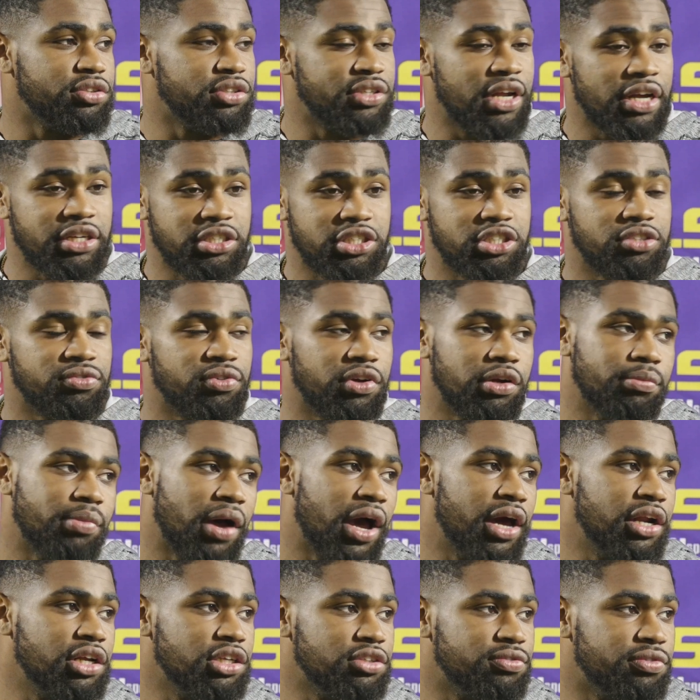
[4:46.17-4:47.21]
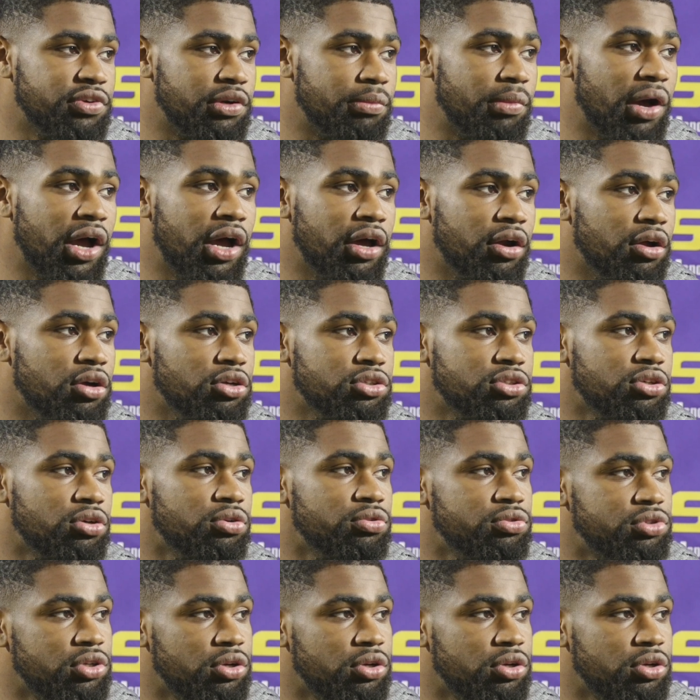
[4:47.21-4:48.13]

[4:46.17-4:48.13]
It's not just for the body, it's for the mind also.